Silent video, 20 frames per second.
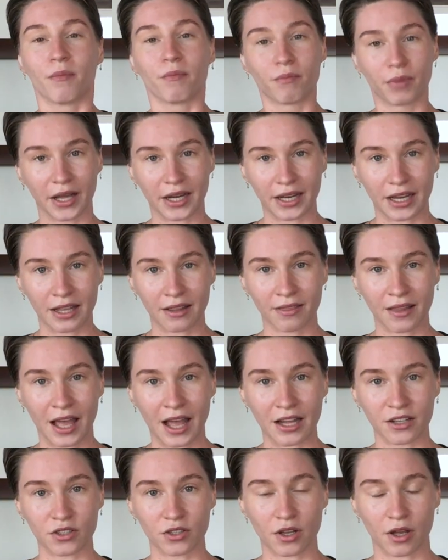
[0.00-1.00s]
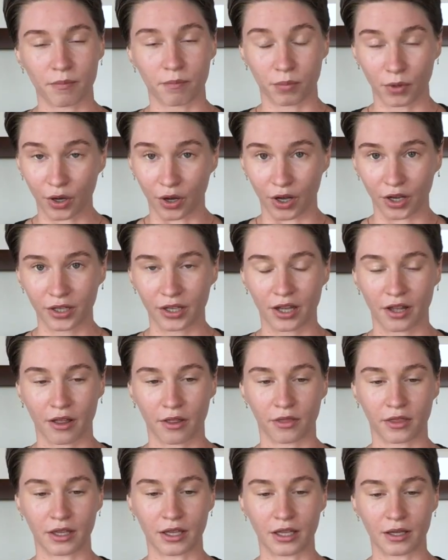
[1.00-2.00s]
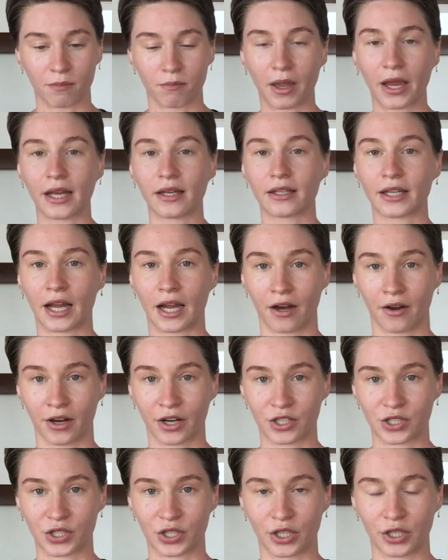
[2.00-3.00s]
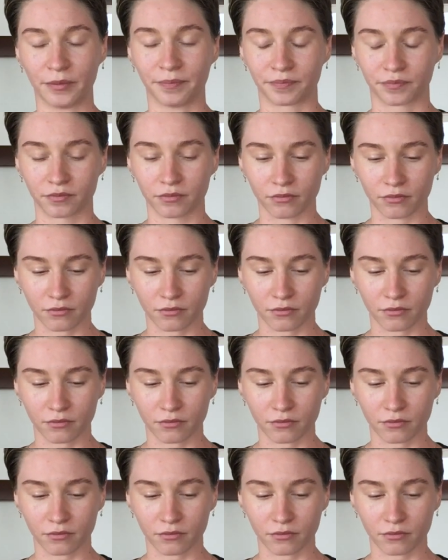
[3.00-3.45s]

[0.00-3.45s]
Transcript: But in that book, the main character